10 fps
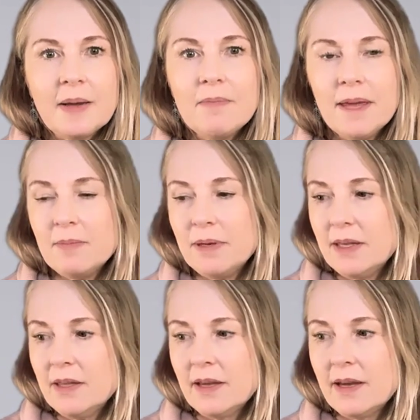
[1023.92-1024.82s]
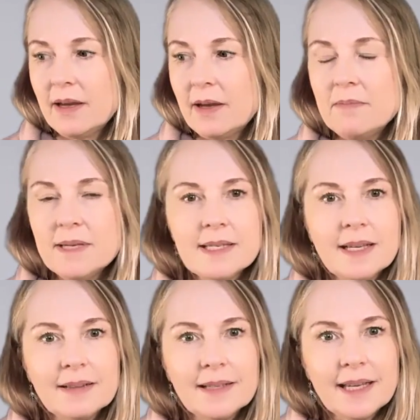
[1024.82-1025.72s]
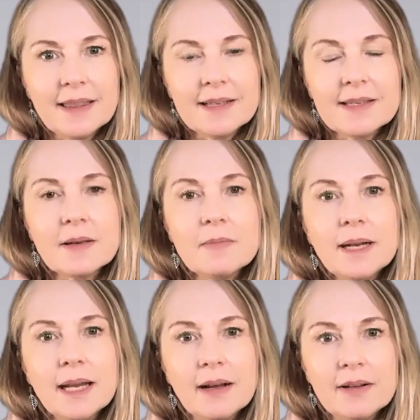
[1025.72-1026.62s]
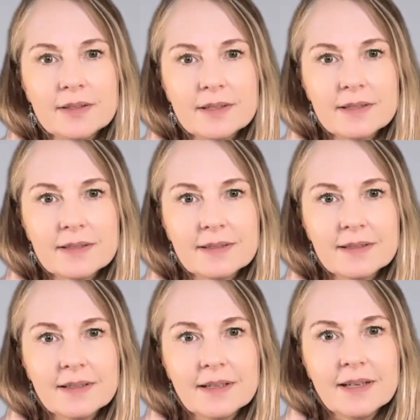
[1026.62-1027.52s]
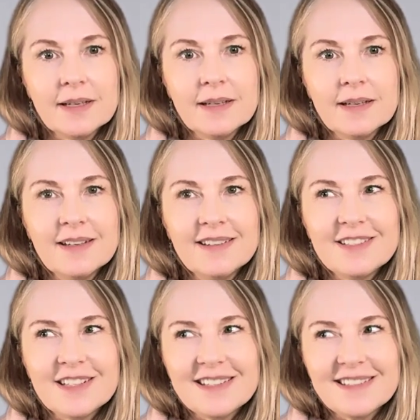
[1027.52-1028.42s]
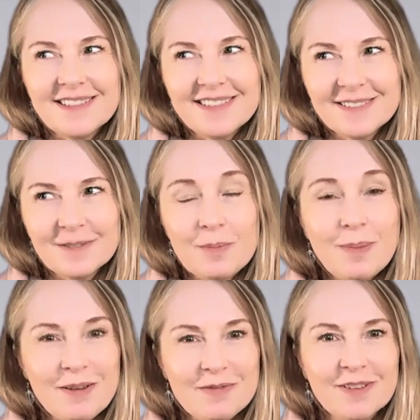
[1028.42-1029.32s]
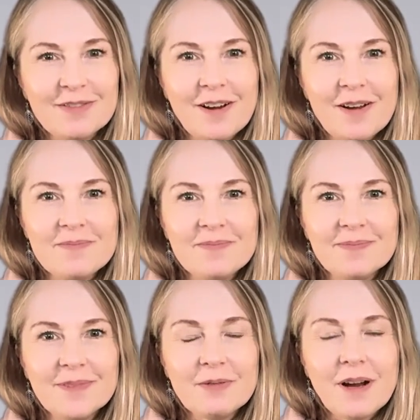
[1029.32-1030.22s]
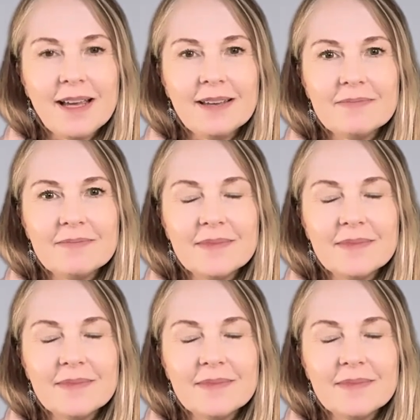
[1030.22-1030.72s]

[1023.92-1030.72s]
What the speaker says: may be a missing link that somebody else just would benefit from, right?